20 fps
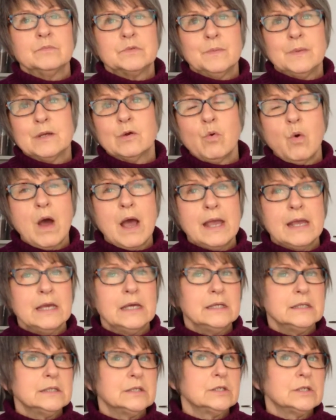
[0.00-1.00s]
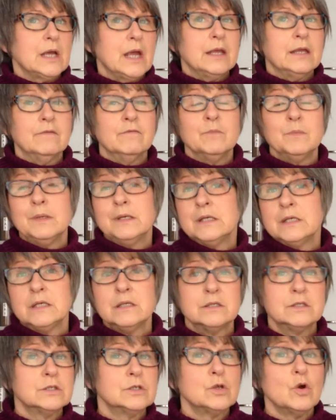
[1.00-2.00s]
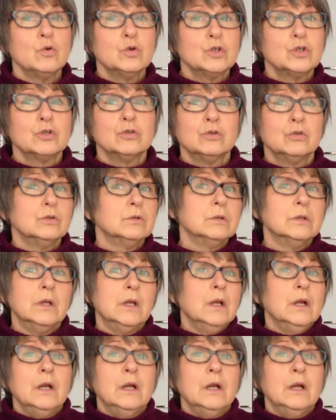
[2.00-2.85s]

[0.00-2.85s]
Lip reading: to be quiet, I give him any social